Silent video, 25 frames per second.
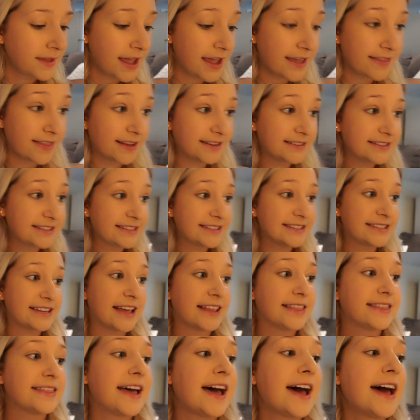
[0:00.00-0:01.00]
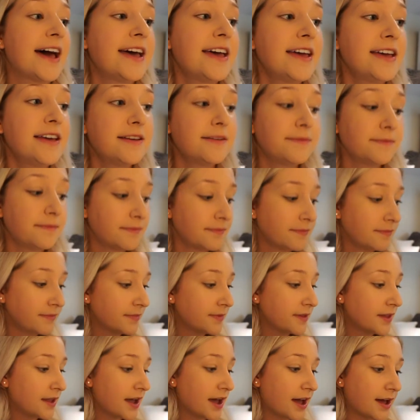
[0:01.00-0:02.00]
And then to set that,
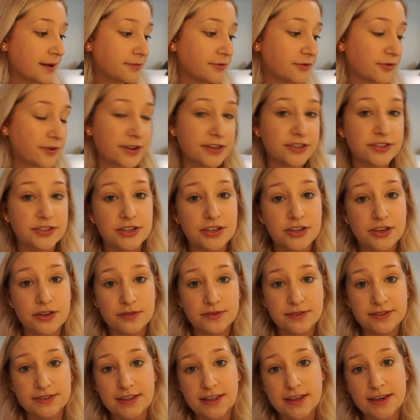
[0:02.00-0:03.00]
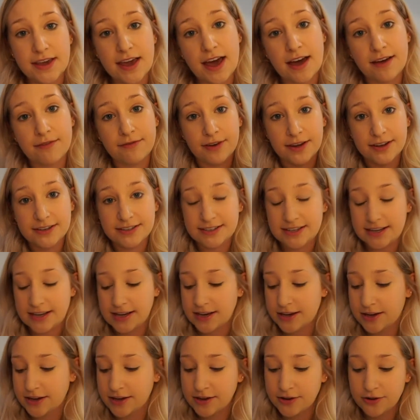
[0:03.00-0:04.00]
I'm going to use the Kat Von
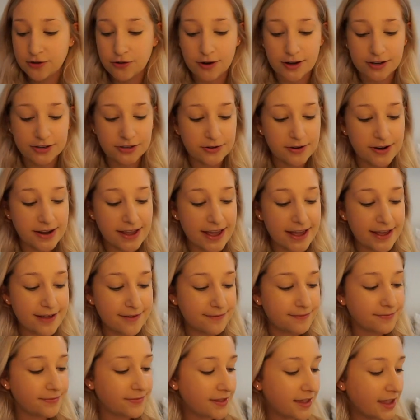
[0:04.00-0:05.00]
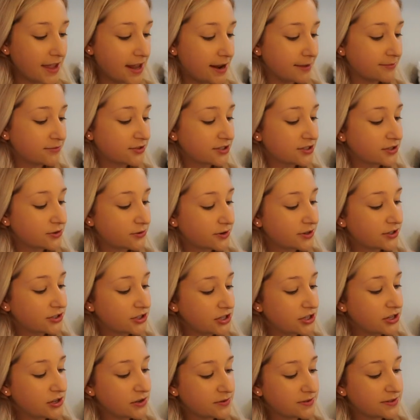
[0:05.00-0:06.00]
D contour kit, and I'm just going
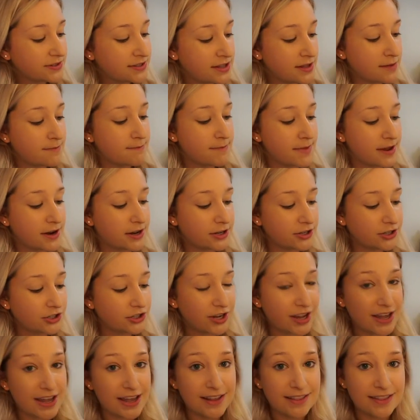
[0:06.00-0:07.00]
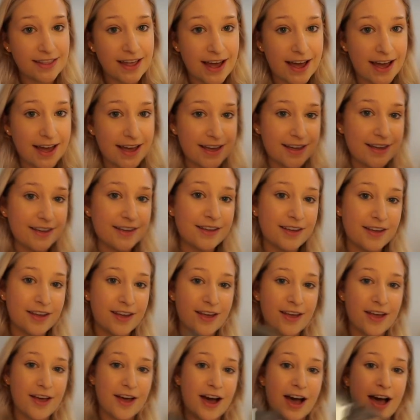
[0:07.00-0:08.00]
to use the middle shade that
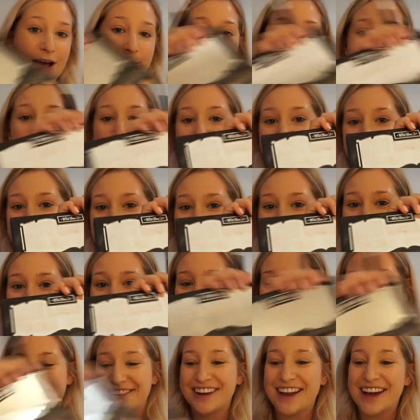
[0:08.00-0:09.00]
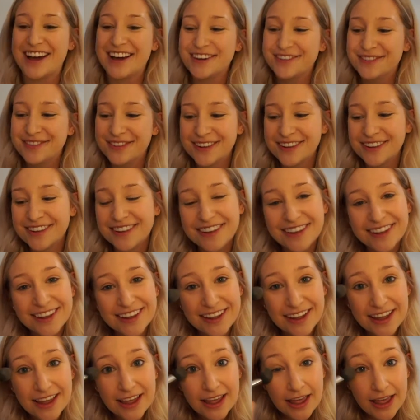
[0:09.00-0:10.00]
I'm almost running out of,
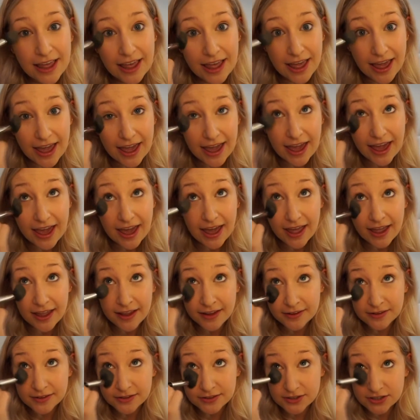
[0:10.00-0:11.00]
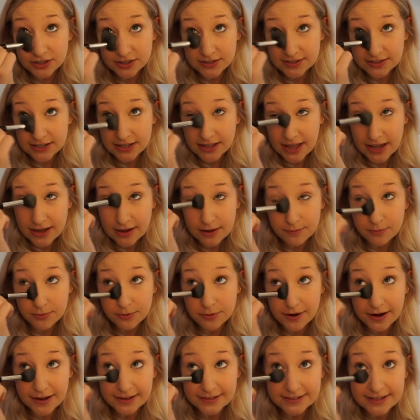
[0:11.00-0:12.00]
and just to like
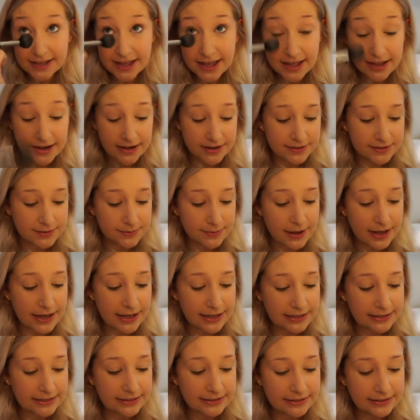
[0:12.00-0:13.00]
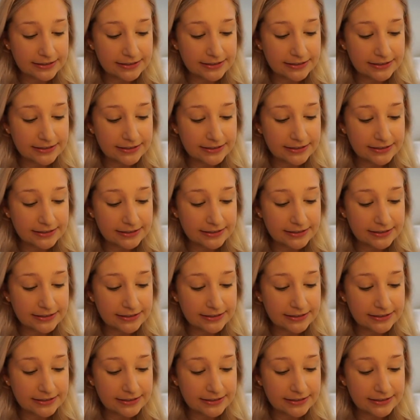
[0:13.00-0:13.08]
press that in as well.